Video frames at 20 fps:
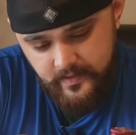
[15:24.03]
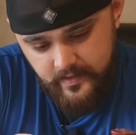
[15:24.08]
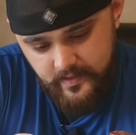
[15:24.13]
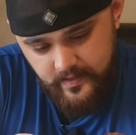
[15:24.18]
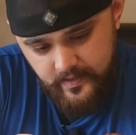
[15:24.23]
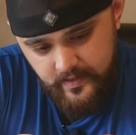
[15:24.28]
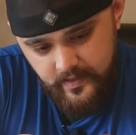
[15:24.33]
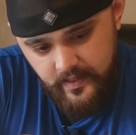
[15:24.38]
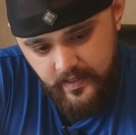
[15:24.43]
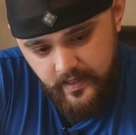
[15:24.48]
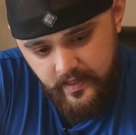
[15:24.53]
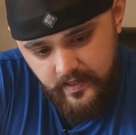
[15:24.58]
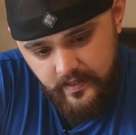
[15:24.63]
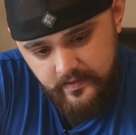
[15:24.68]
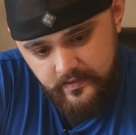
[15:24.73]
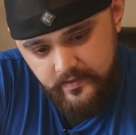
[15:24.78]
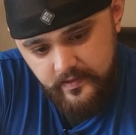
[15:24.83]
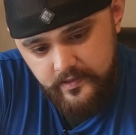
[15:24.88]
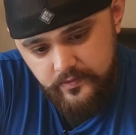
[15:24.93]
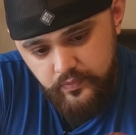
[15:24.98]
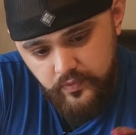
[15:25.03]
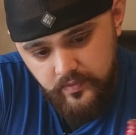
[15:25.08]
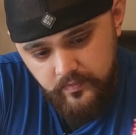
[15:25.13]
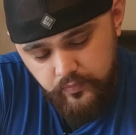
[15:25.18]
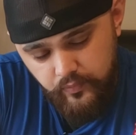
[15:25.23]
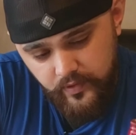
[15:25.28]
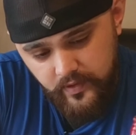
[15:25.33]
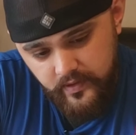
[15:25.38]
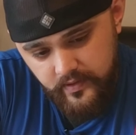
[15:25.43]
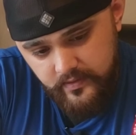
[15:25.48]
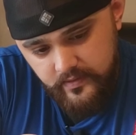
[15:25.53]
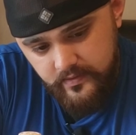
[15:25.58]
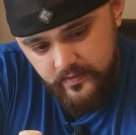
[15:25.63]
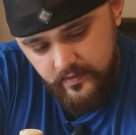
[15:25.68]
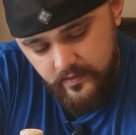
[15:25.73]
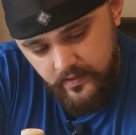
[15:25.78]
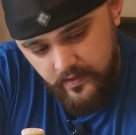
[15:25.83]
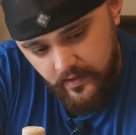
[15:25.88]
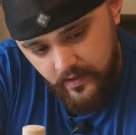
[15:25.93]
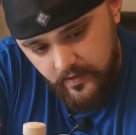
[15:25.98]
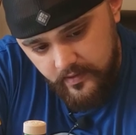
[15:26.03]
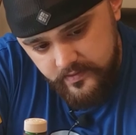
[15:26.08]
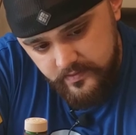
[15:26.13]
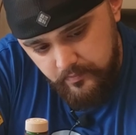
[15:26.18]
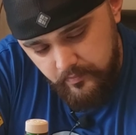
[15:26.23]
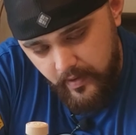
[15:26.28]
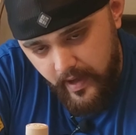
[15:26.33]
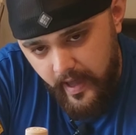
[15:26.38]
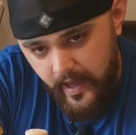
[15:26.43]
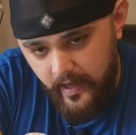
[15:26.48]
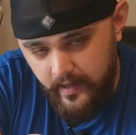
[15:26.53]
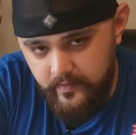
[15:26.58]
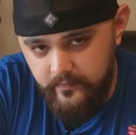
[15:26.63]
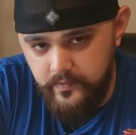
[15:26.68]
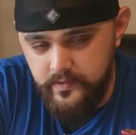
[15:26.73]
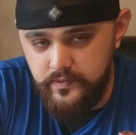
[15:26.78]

And this will bring us back